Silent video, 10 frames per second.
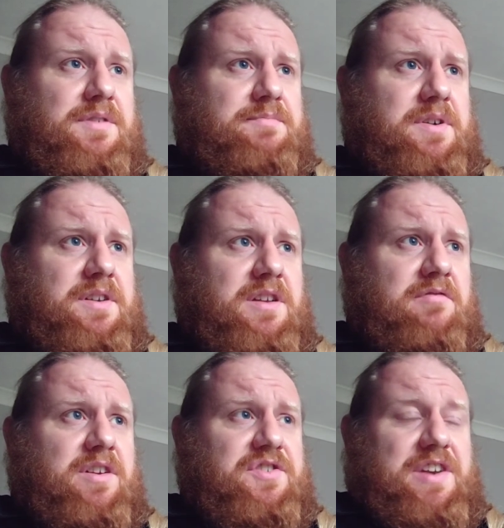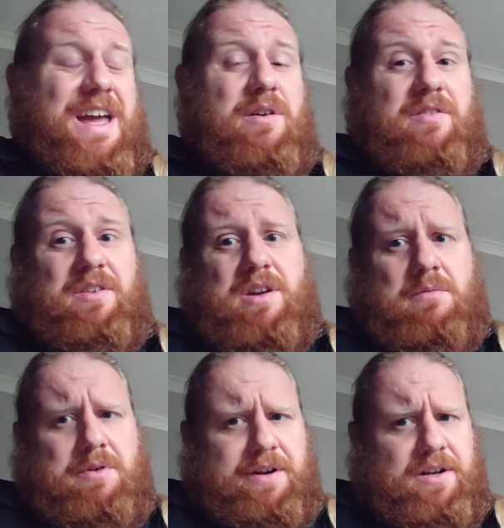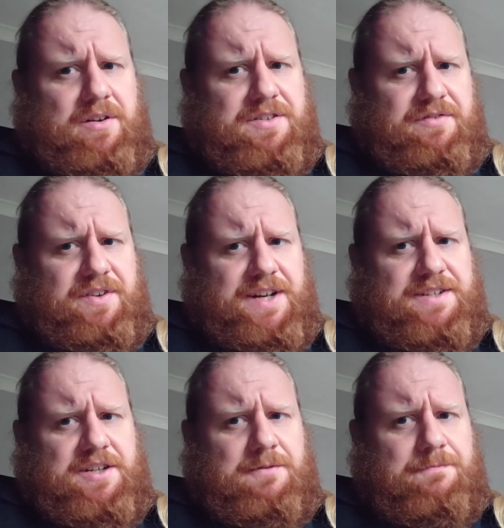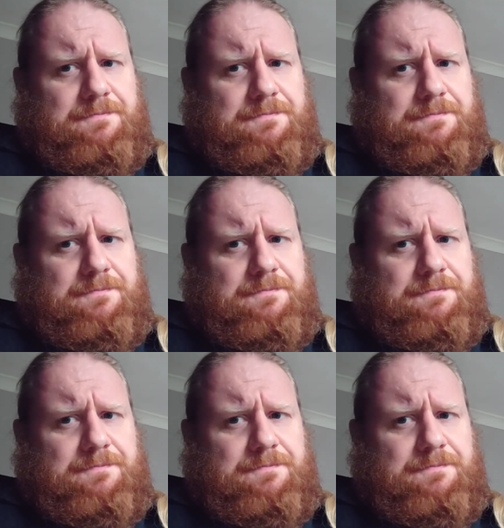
spreading your religion. However, nobody likes a fanatic.